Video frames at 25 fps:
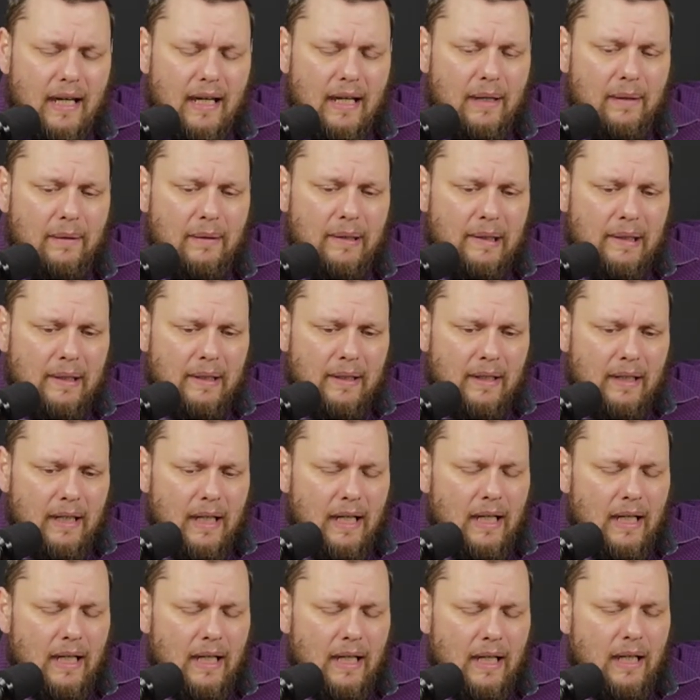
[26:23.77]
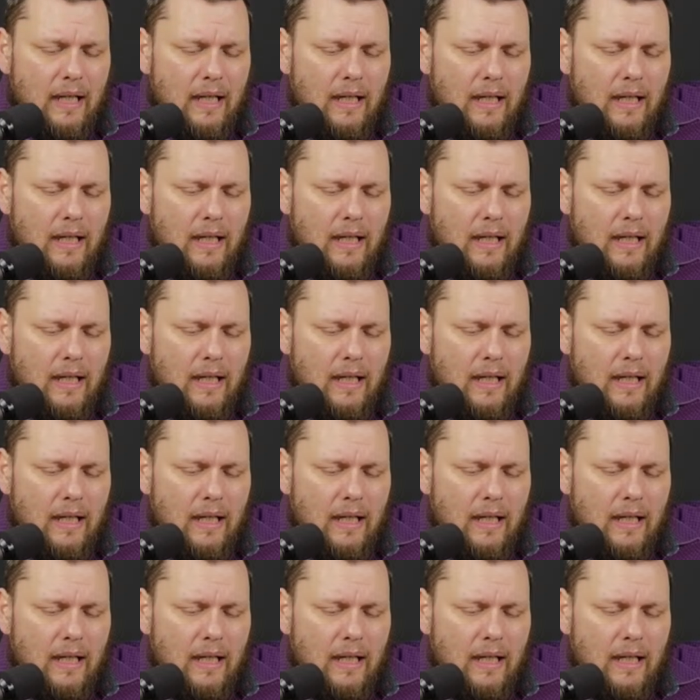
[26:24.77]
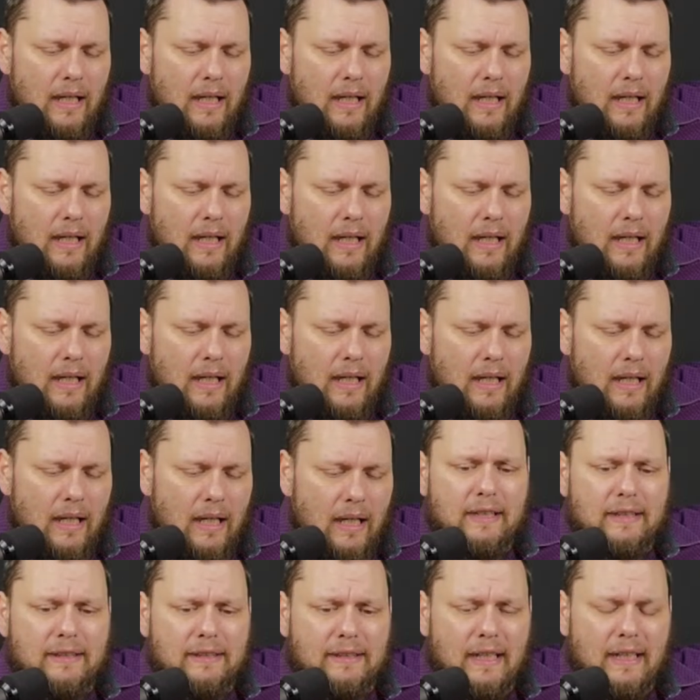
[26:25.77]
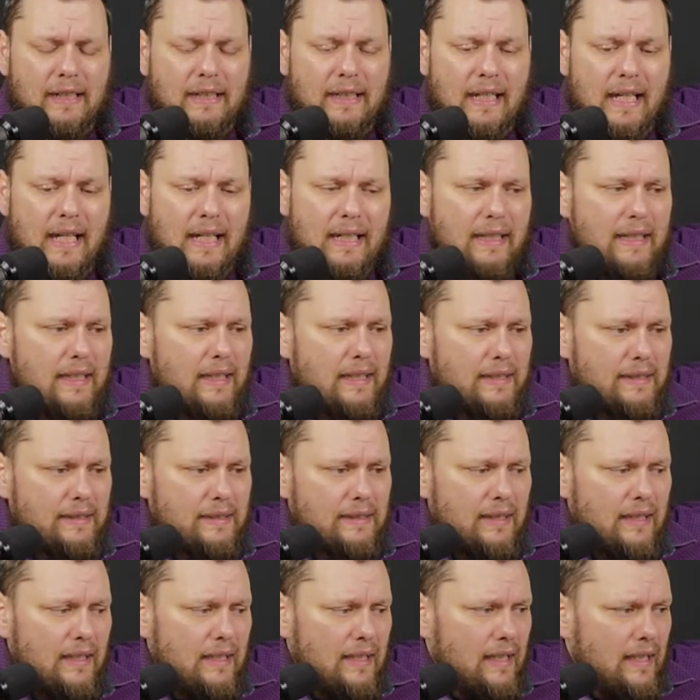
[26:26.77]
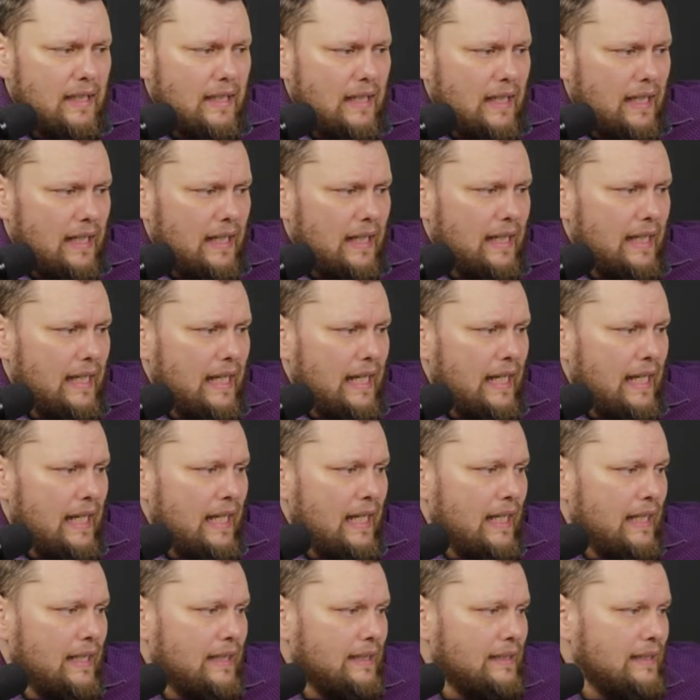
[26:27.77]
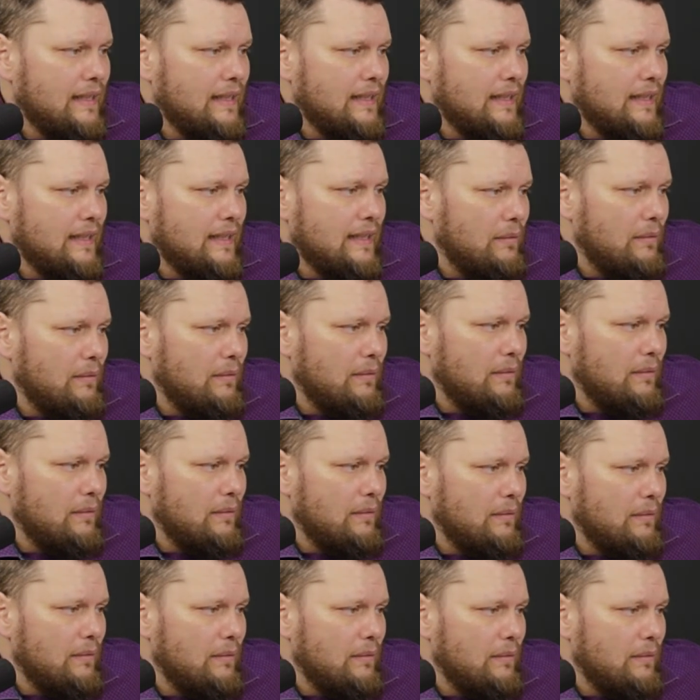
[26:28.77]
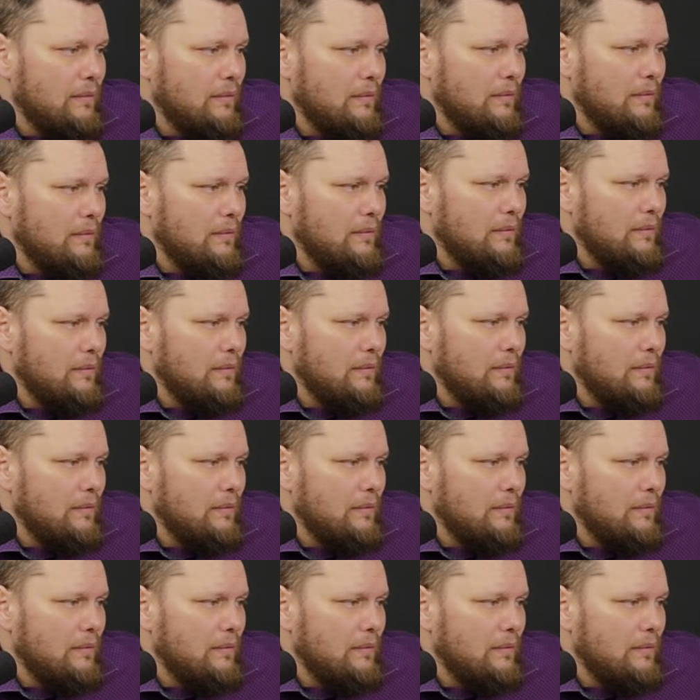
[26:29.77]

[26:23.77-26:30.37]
The papyrus manuscripts, Vaticanus Sinaiticus, and what was the other one there?